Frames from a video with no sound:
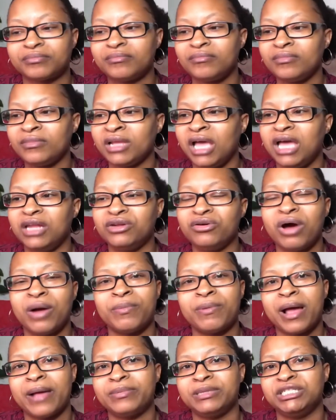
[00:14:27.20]
I know I
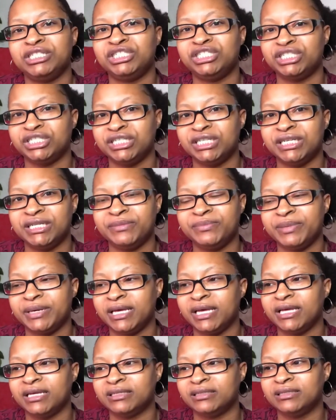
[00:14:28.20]
probably shouldn't, but
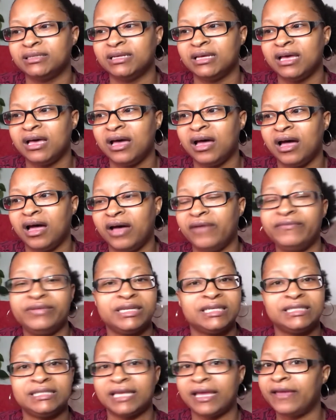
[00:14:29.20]
I'm gonna
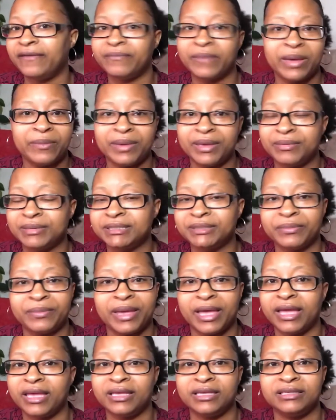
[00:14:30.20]
save my baby some
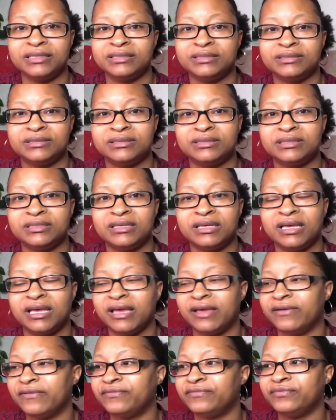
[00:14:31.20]
pain.
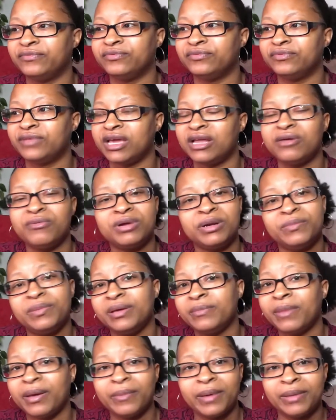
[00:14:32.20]
If they don't want to be in
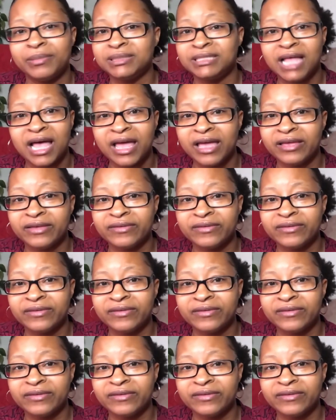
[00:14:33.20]
my baby's life,